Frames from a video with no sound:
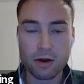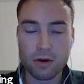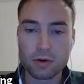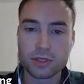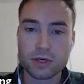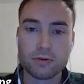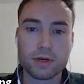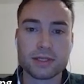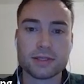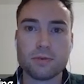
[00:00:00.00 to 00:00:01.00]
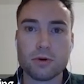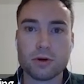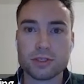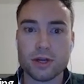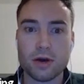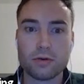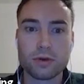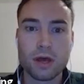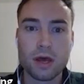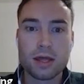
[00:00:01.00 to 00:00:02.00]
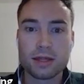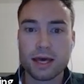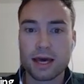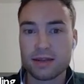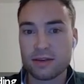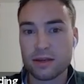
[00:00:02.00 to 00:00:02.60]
Also, it's important to note that